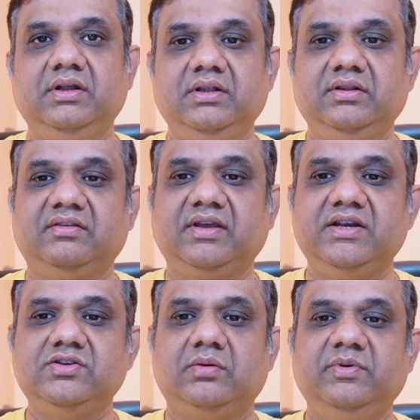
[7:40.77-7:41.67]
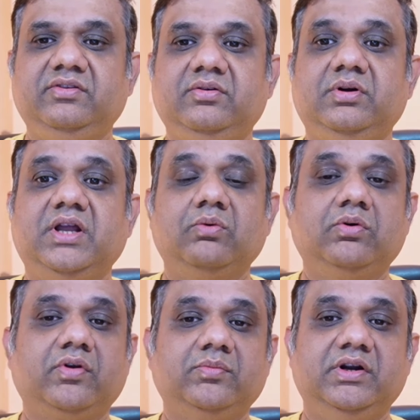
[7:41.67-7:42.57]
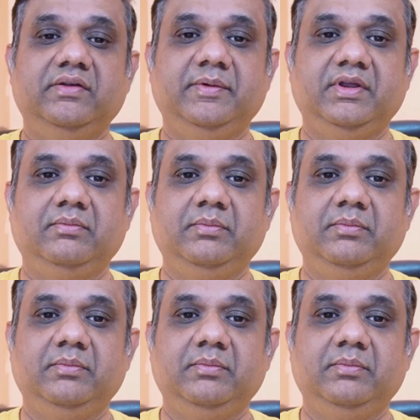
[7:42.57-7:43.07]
The second job is to download from the DP,